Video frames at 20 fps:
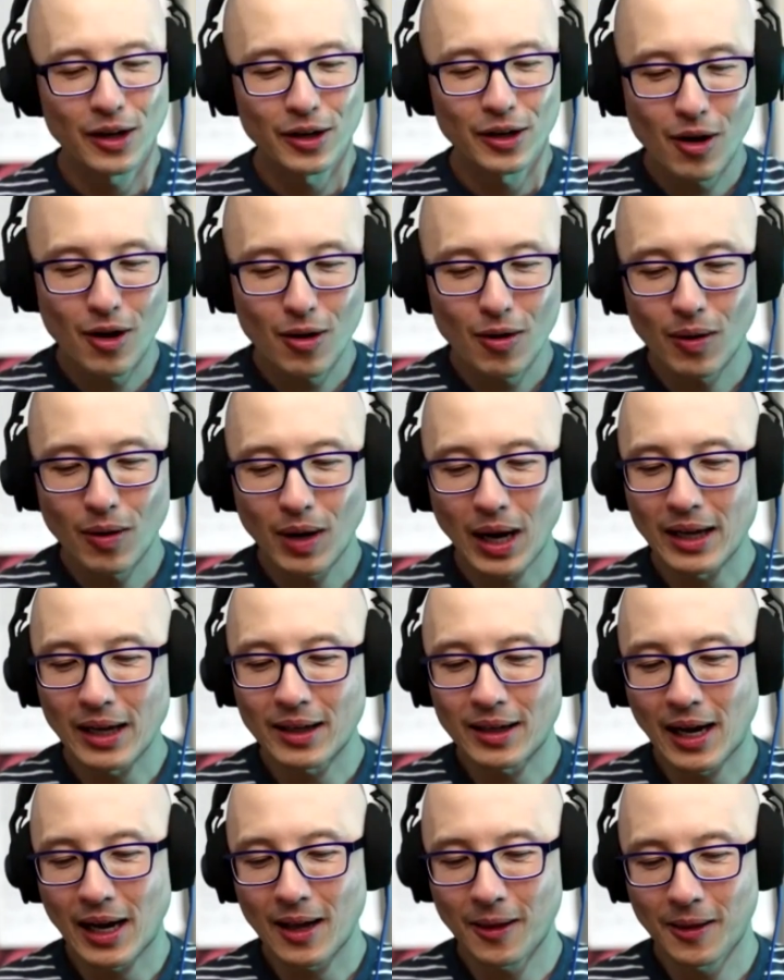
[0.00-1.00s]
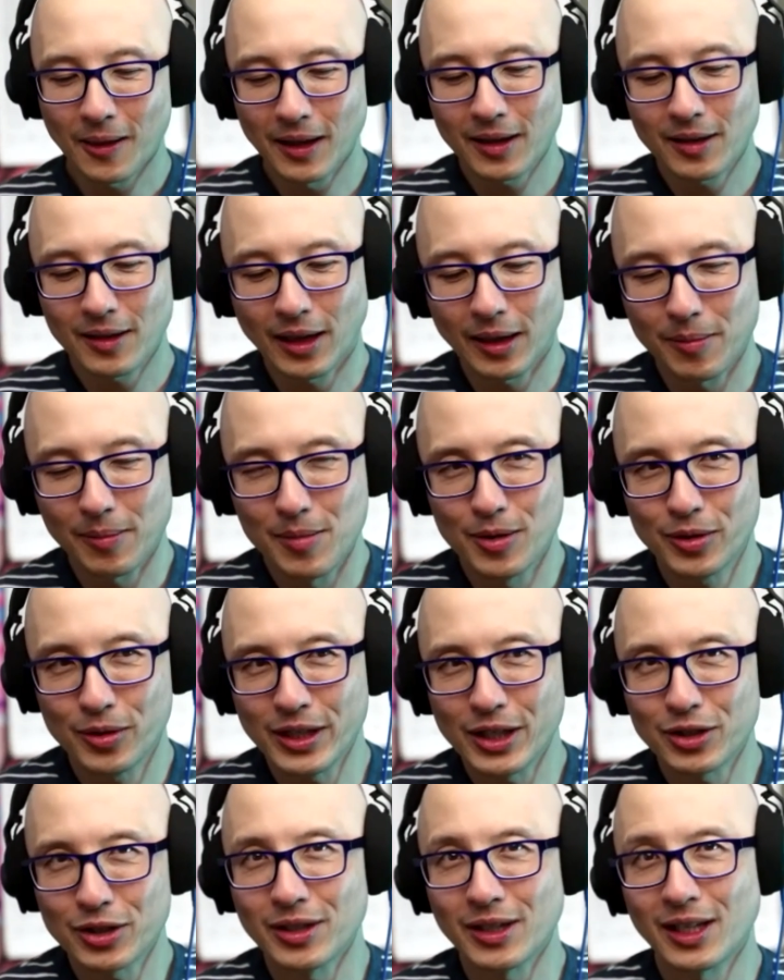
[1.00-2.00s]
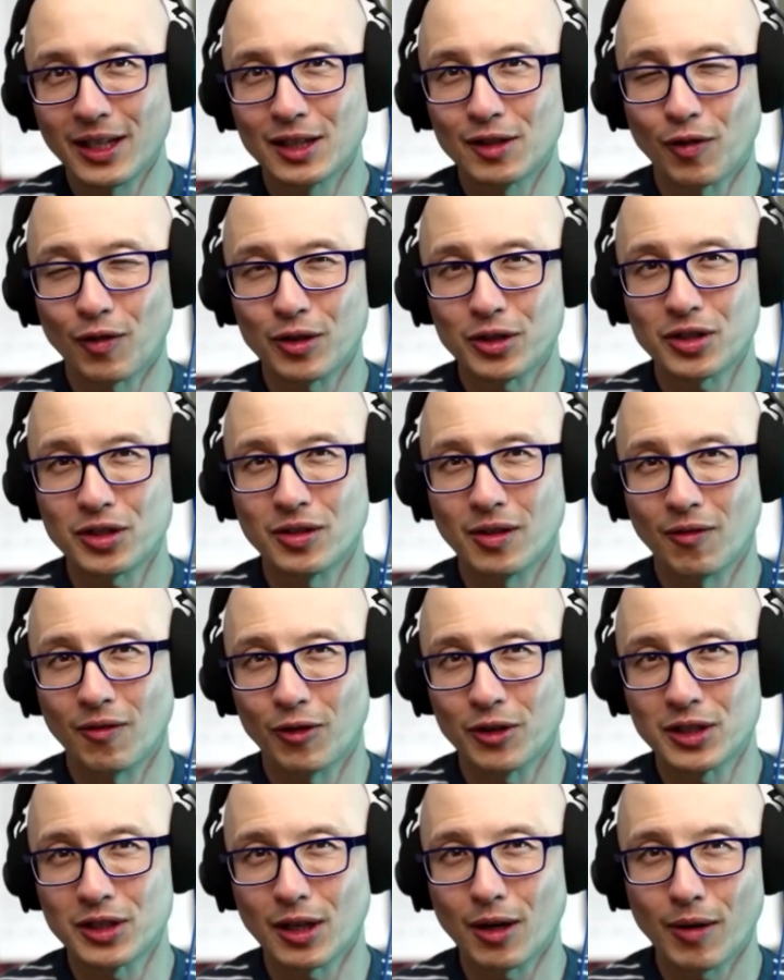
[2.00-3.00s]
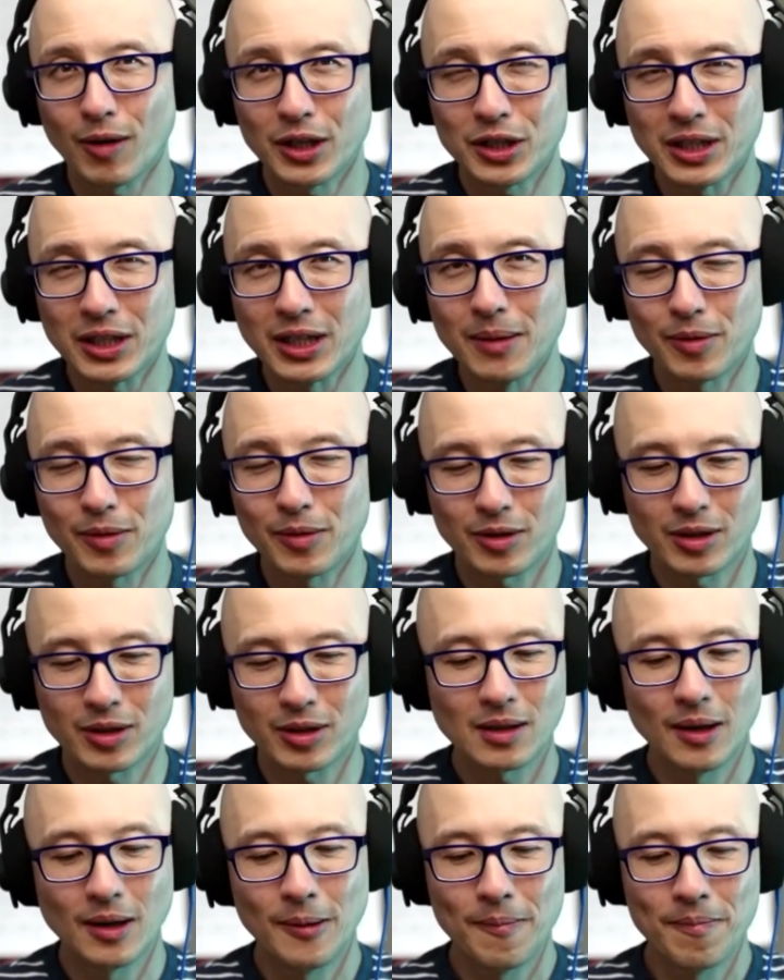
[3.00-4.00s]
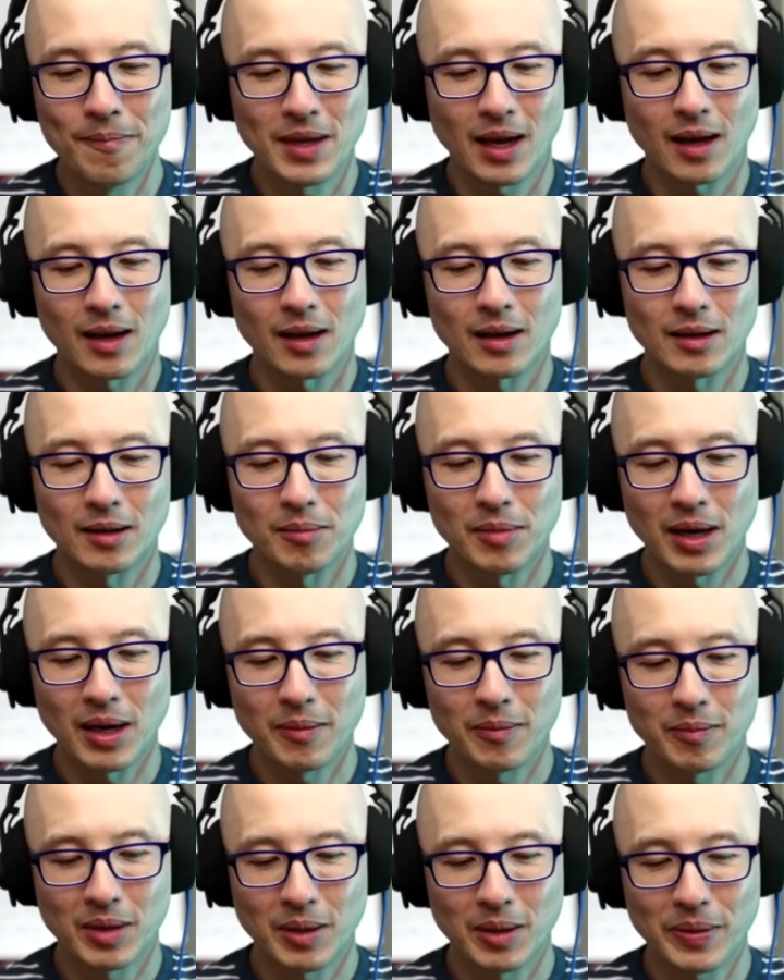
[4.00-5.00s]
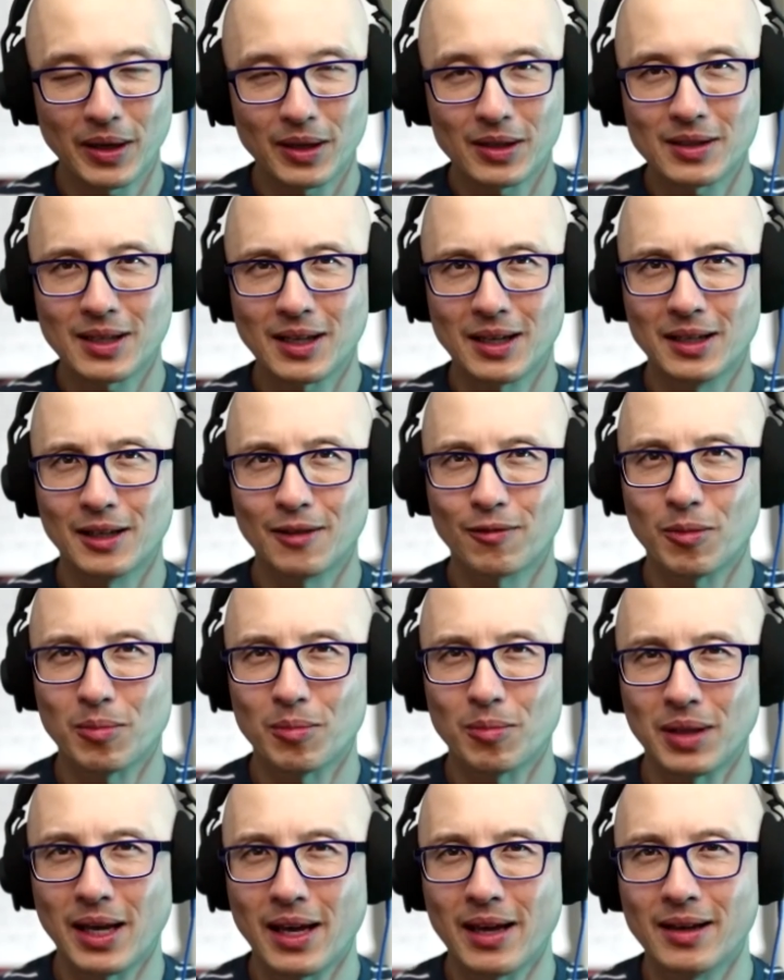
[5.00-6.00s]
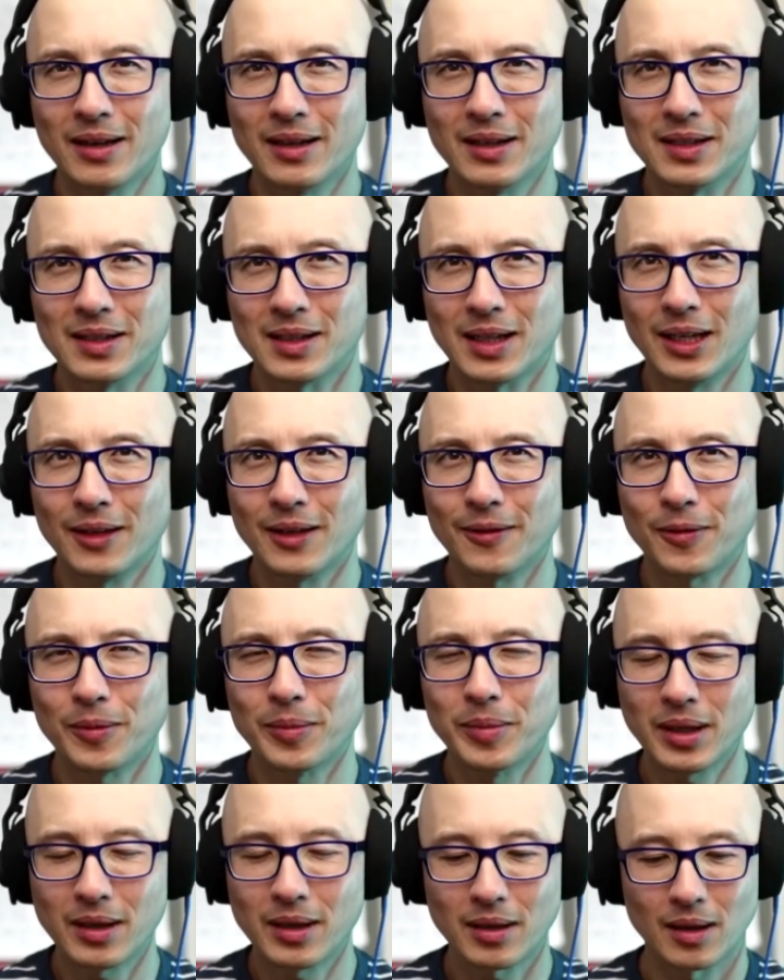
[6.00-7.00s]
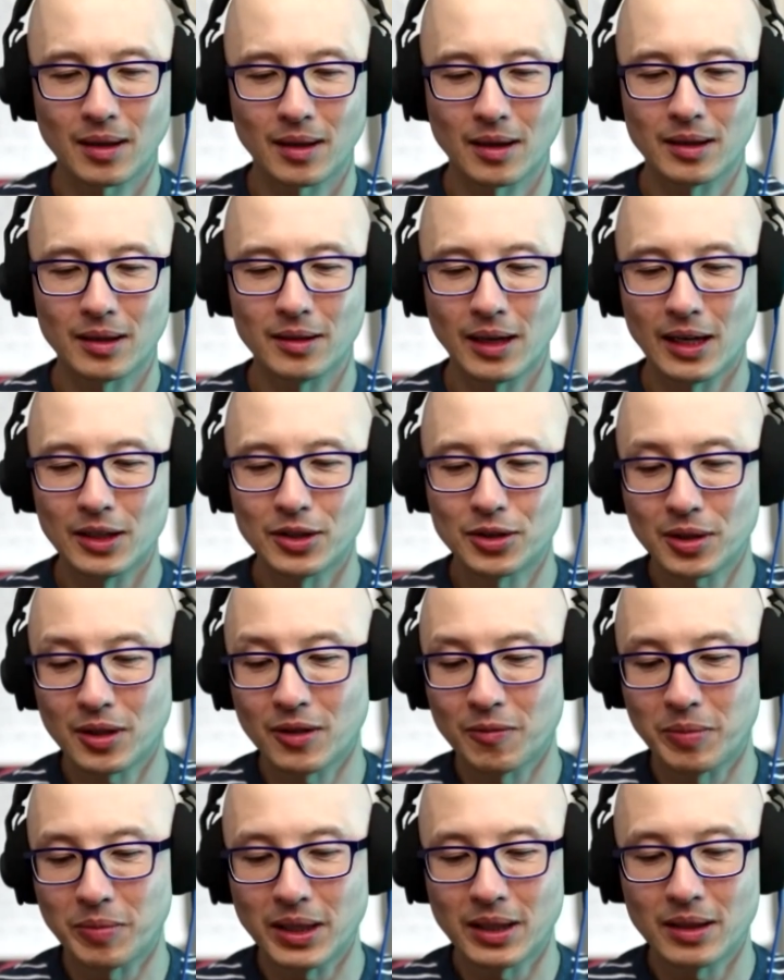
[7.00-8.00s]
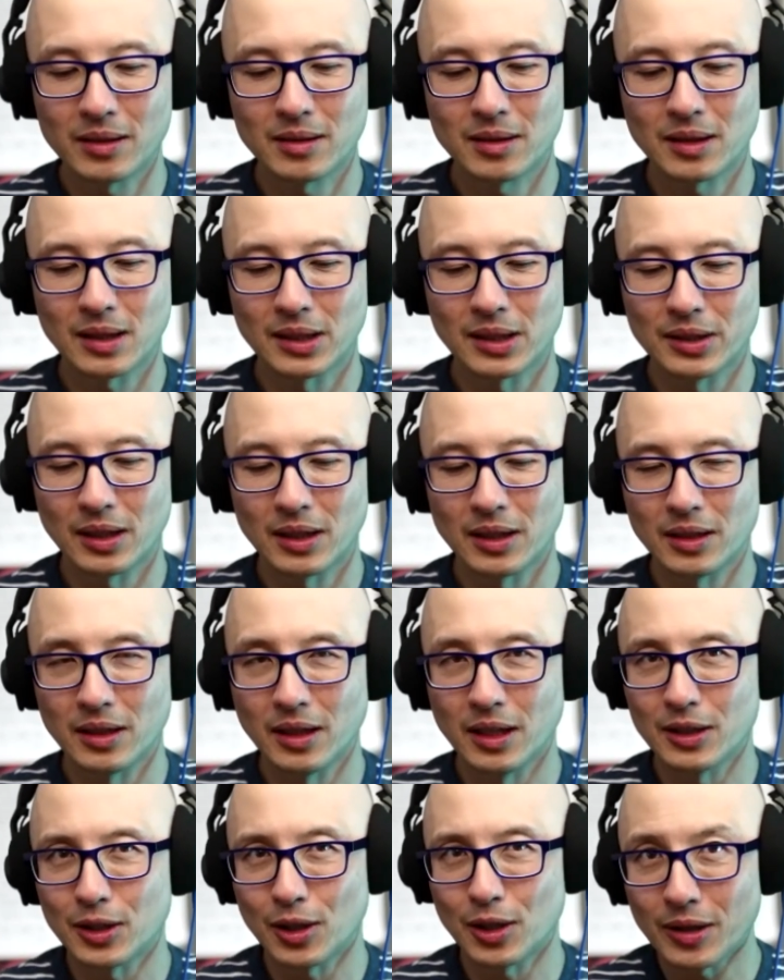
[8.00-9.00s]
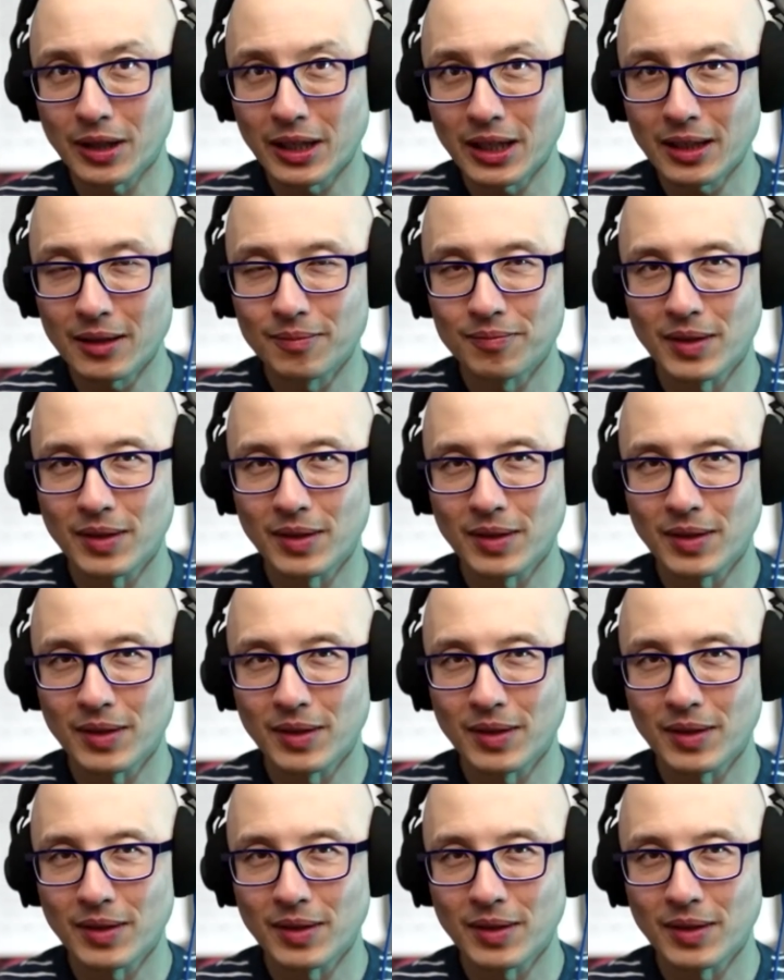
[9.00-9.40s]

No, I think like most Asian kids, first generation immigrant, my parents had a different plan and design for me. And I should have been an attorney,